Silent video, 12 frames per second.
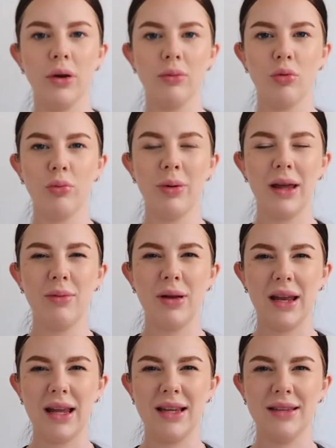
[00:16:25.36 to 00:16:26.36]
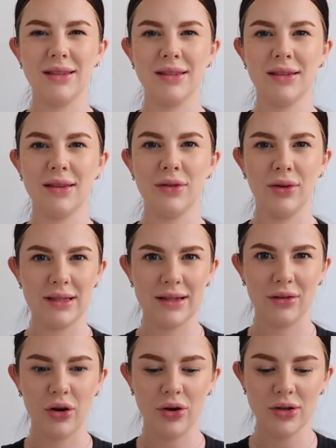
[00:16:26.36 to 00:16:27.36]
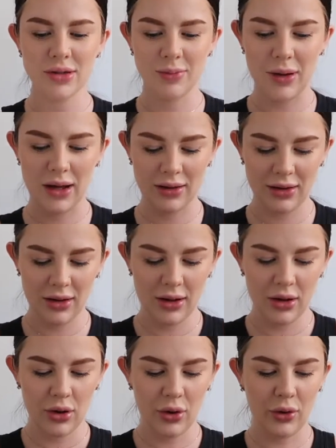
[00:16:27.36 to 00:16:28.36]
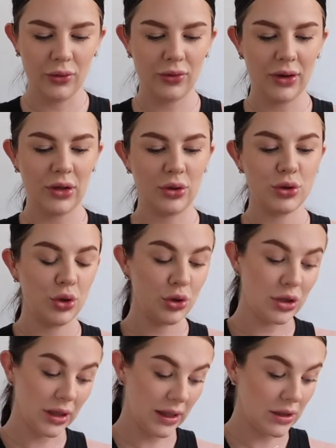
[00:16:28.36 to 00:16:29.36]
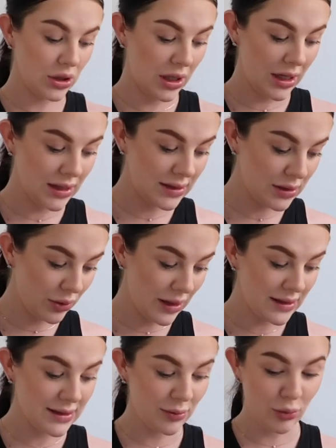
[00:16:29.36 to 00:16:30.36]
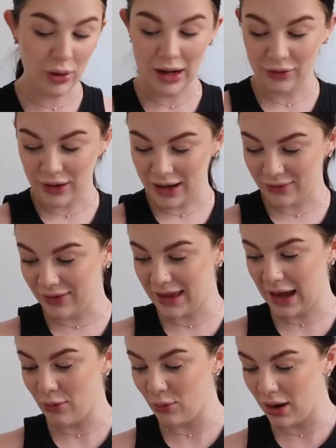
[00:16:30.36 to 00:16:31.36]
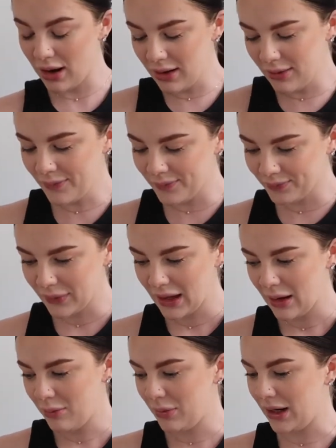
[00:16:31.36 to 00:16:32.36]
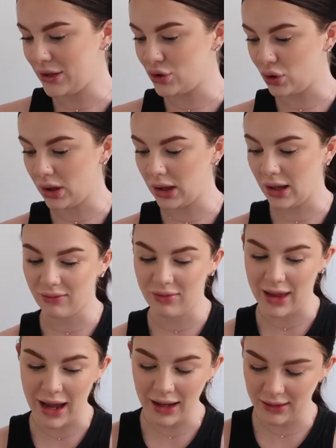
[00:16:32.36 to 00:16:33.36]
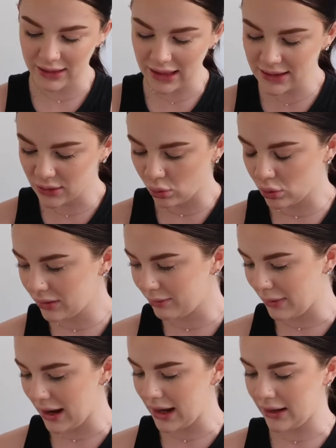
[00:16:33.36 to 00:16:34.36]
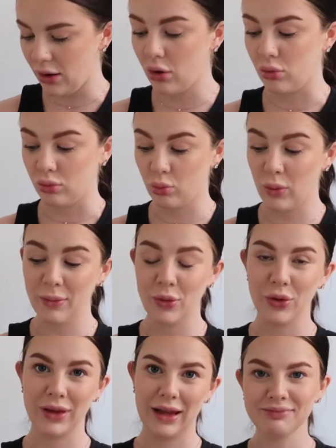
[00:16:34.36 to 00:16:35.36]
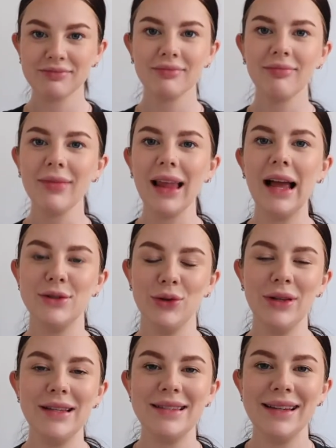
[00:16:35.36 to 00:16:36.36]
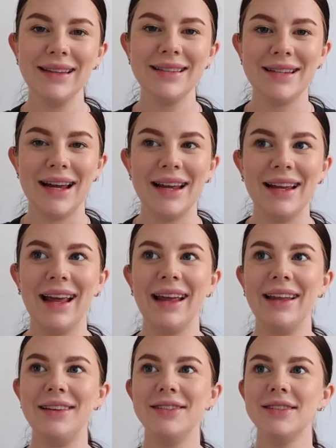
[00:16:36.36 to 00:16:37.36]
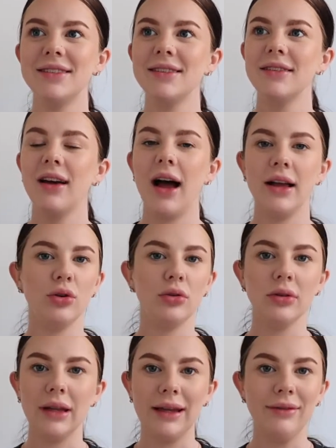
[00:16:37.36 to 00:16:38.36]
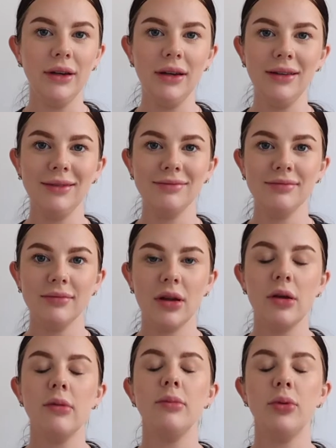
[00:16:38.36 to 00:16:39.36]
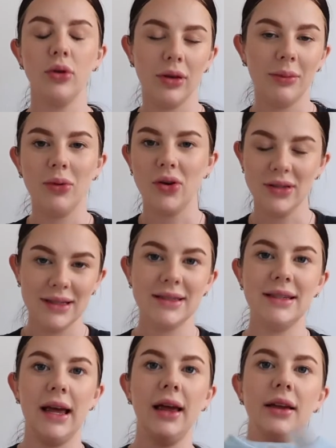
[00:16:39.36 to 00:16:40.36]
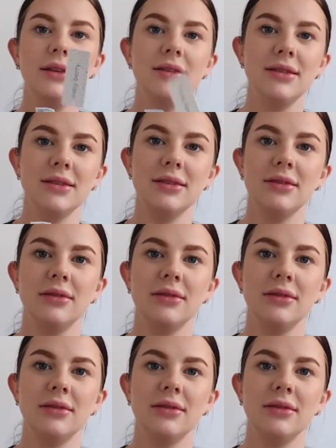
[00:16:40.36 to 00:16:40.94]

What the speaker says: it will be when he's 3 zeros, but hopefully not too chilly, so he can still get some wear out of that one. But I do love that. That's all of my, oh, one more thing. I saw this the other day and I couldn't leave it purely because it says